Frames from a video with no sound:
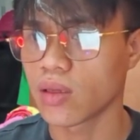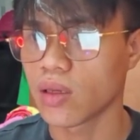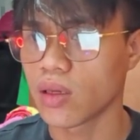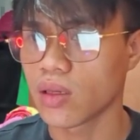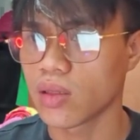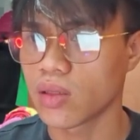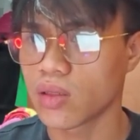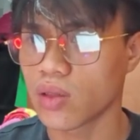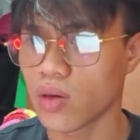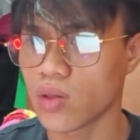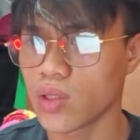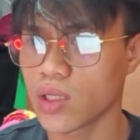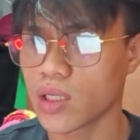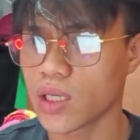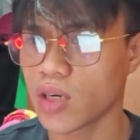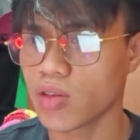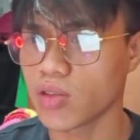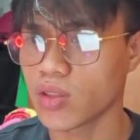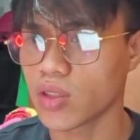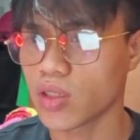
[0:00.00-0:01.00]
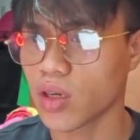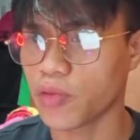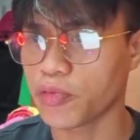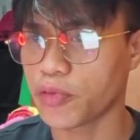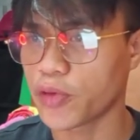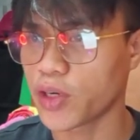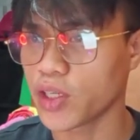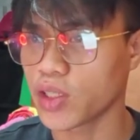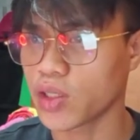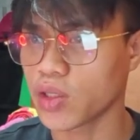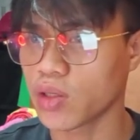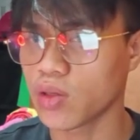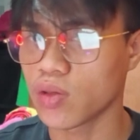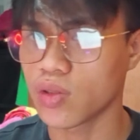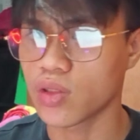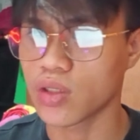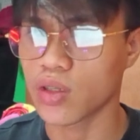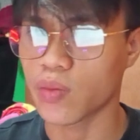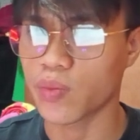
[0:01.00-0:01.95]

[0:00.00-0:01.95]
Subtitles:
So the ground software's use of